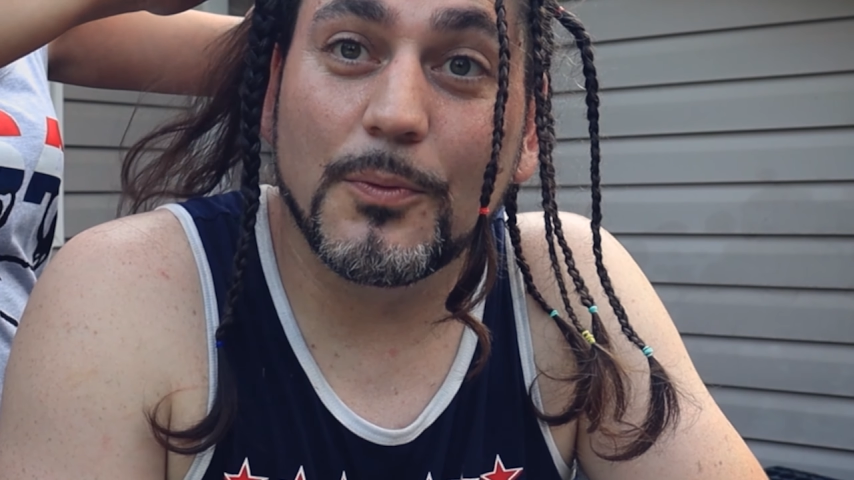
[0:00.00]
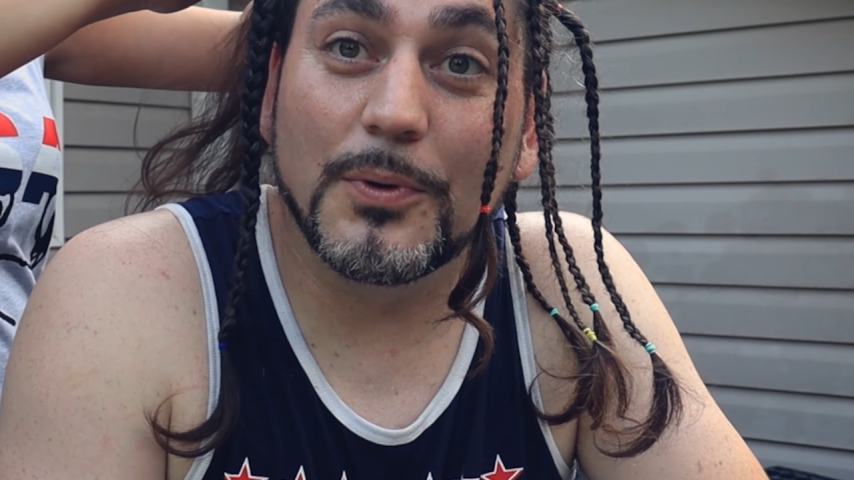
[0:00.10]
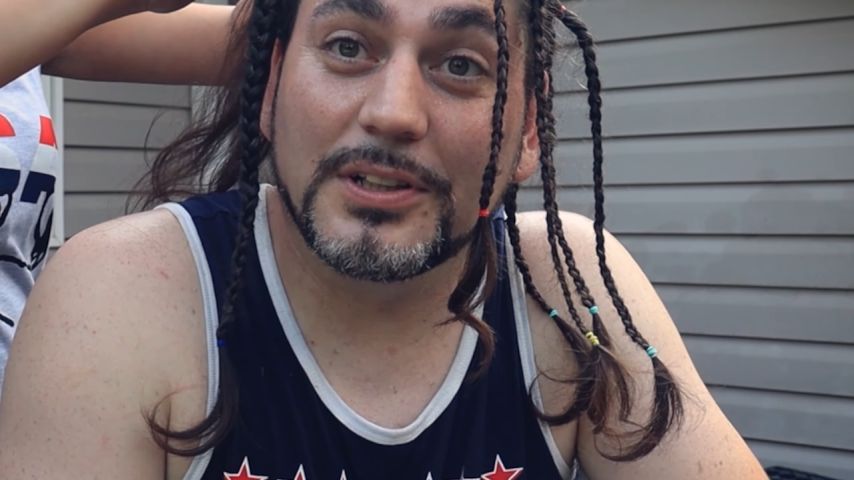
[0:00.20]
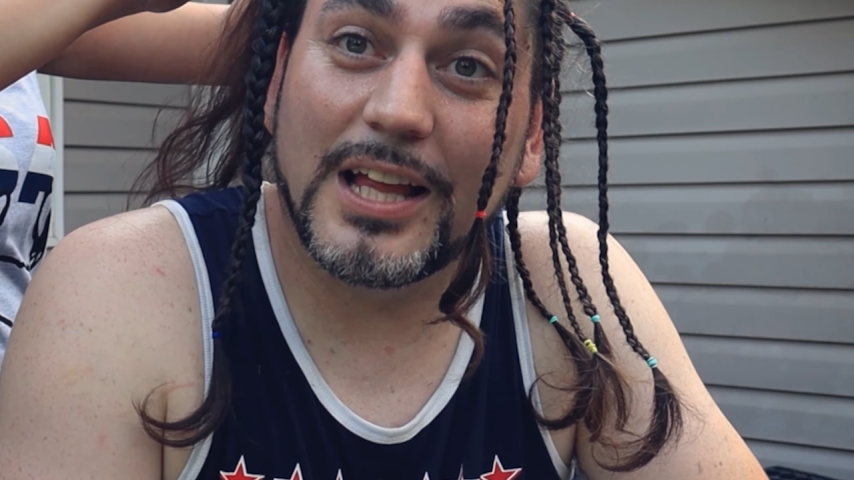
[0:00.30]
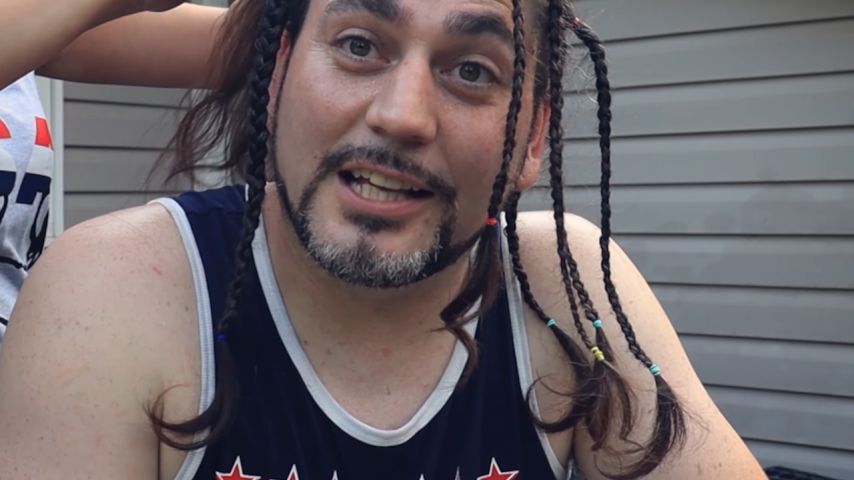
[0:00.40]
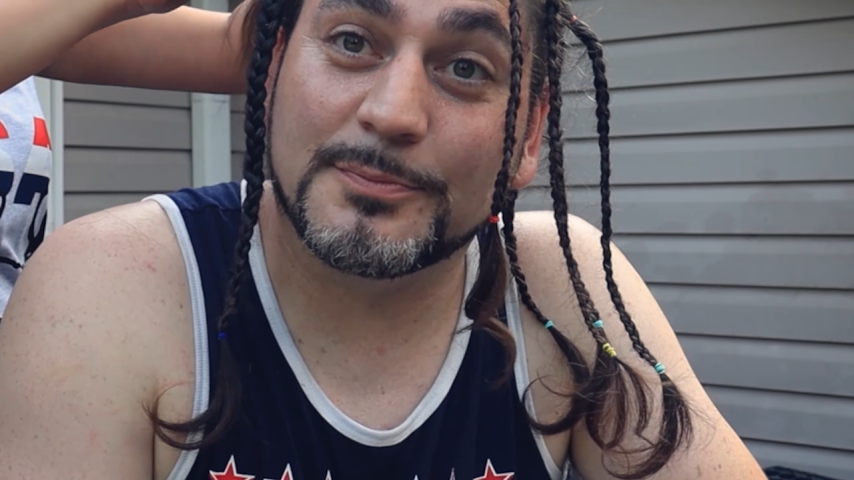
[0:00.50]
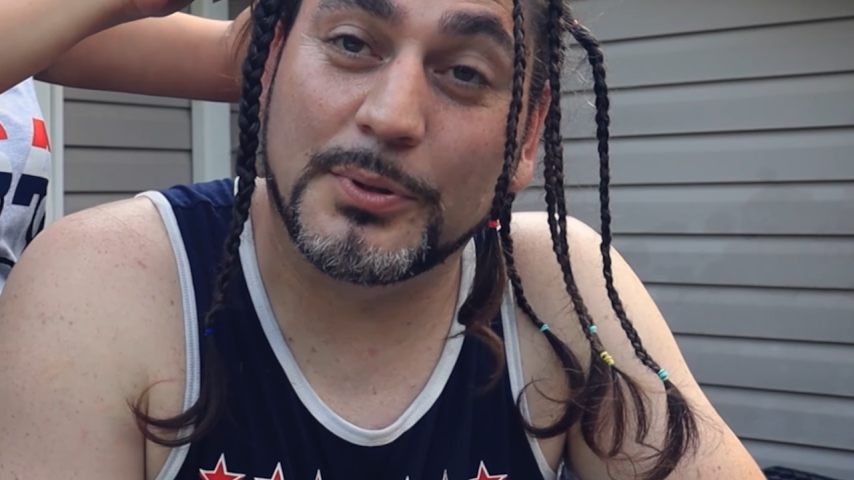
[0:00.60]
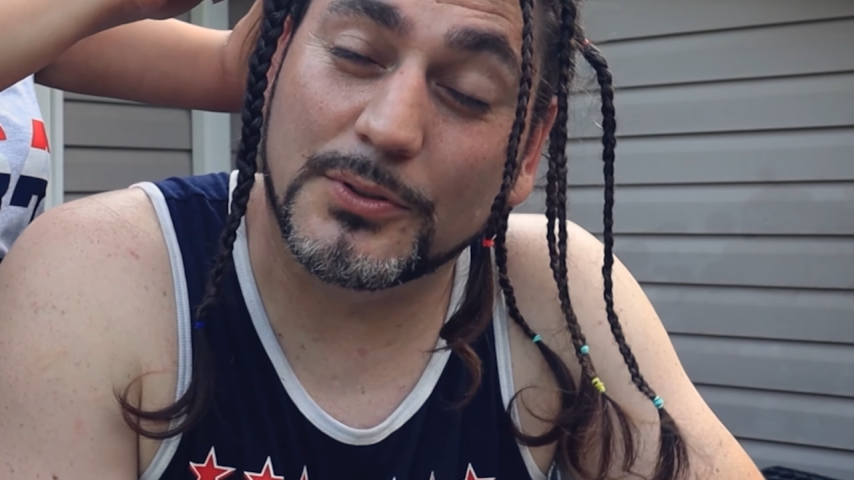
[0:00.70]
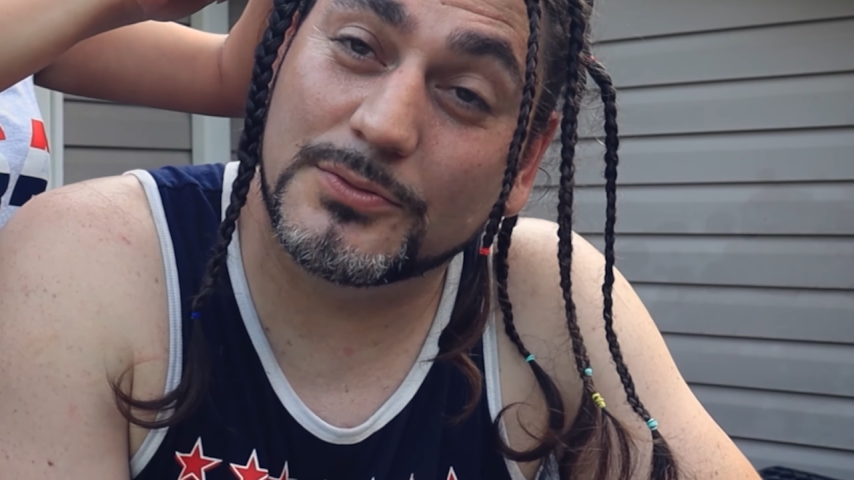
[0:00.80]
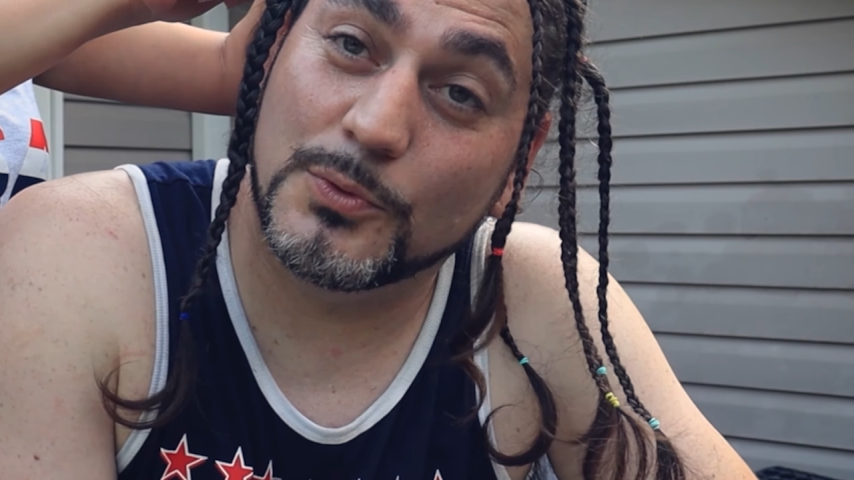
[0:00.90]
least one last
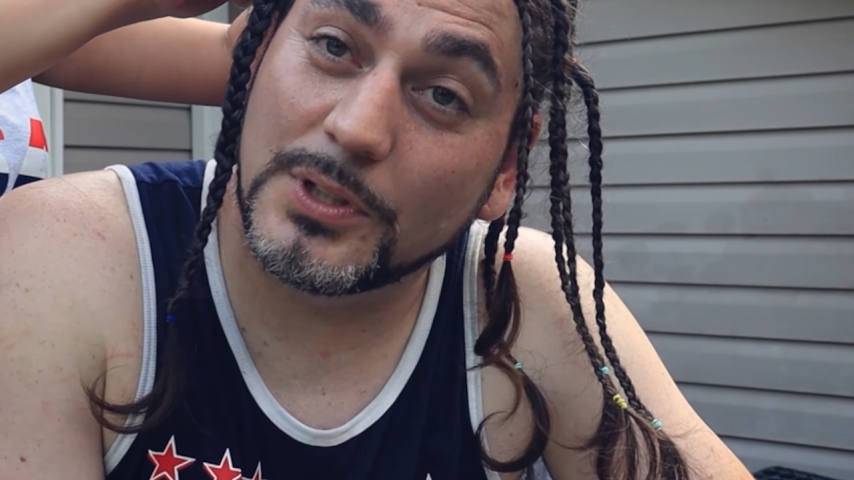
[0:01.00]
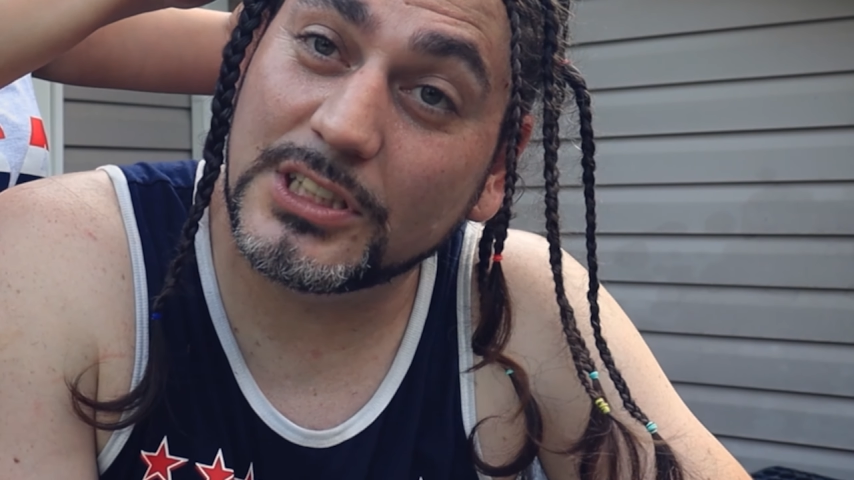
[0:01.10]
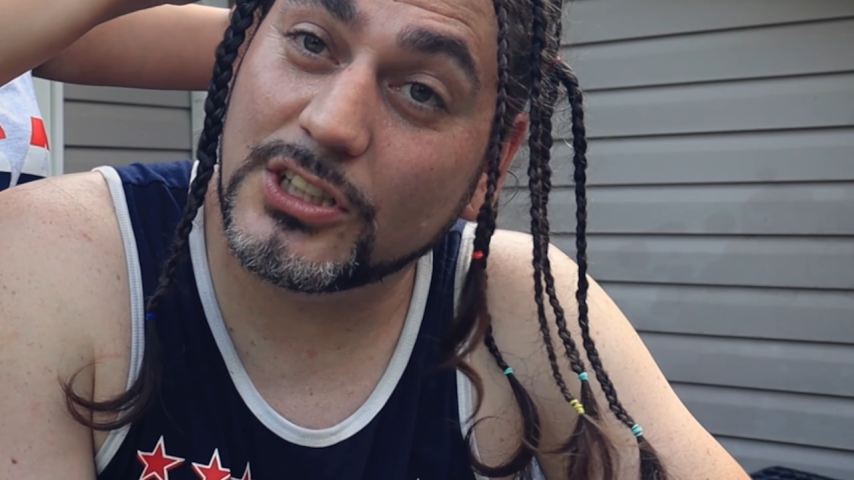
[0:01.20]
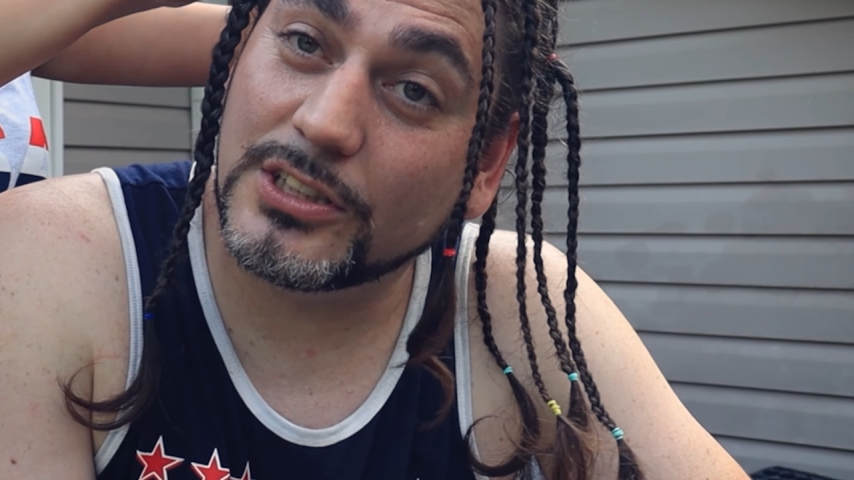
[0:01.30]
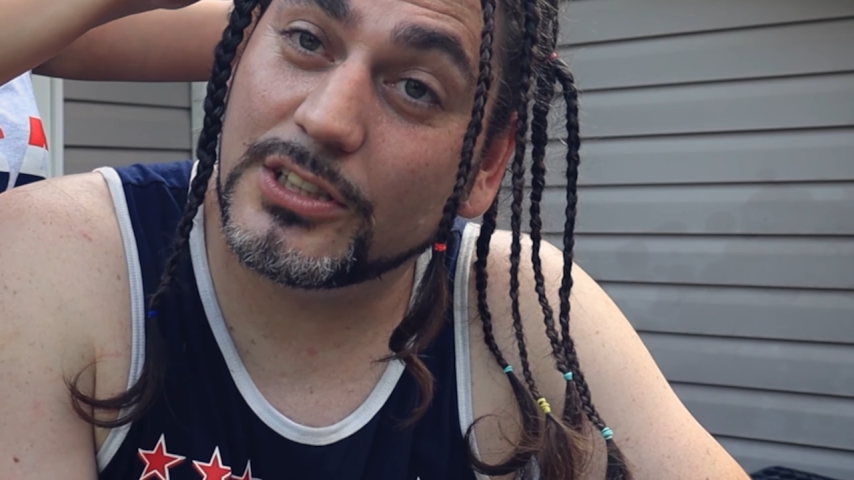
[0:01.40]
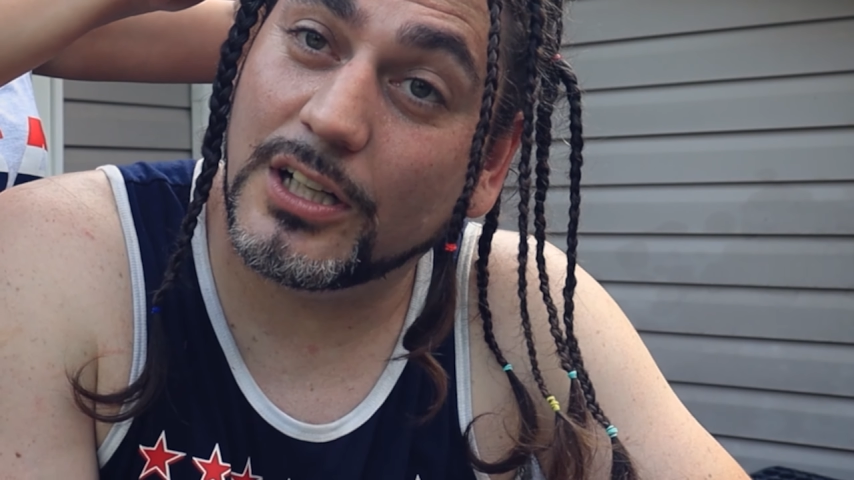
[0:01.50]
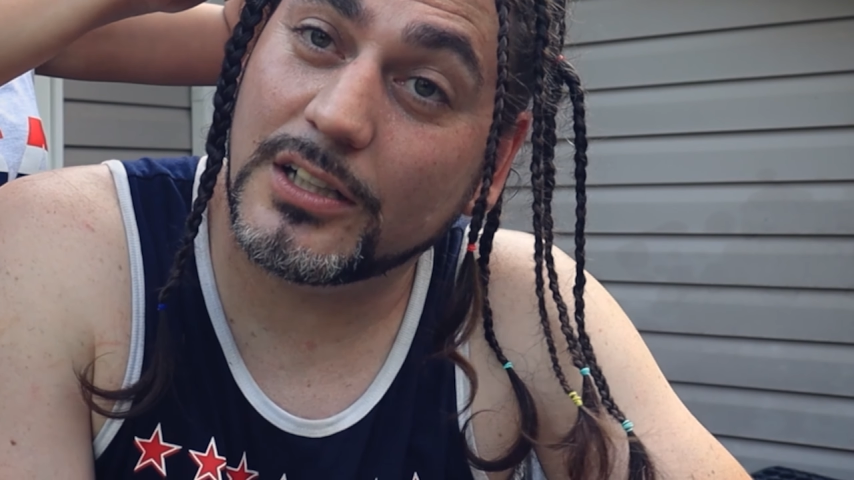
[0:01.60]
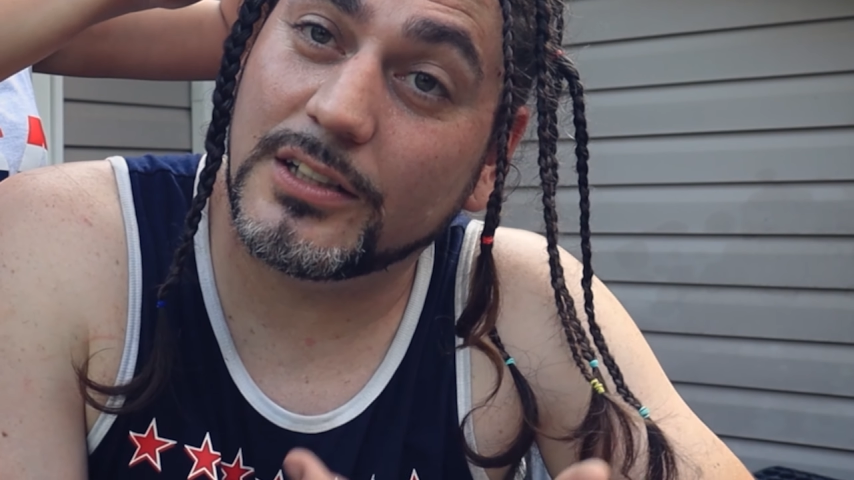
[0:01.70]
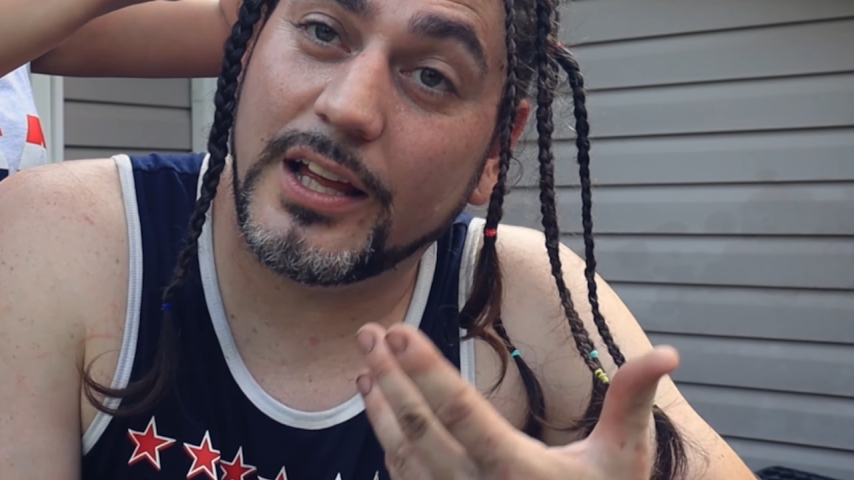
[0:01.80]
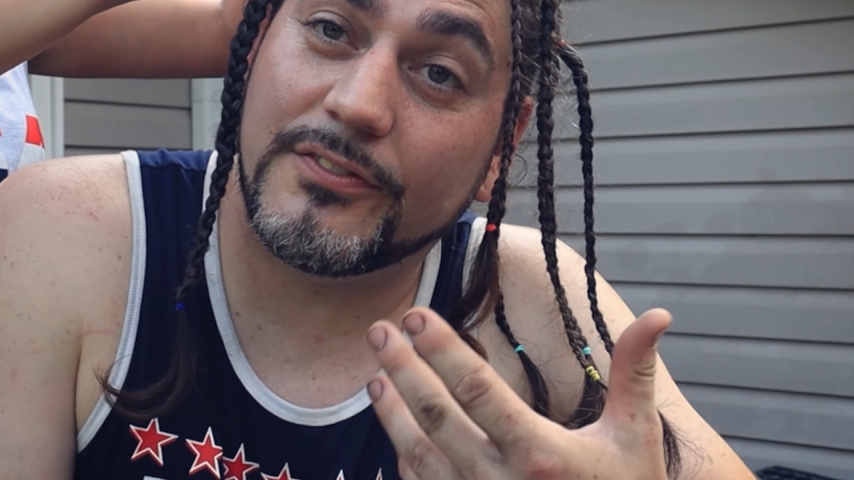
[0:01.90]
pull, one good
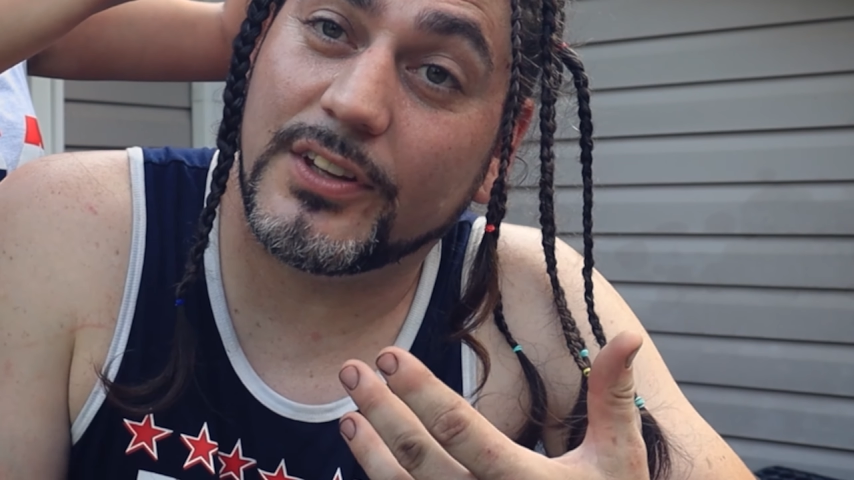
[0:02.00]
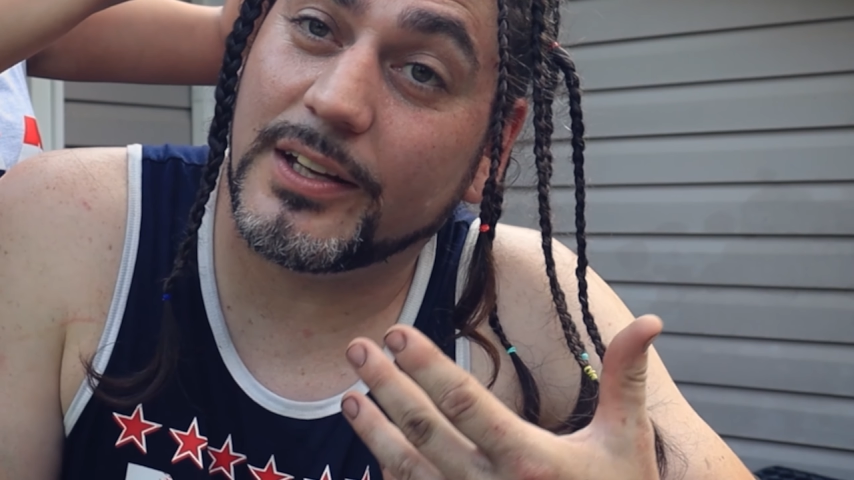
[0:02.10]
tug left.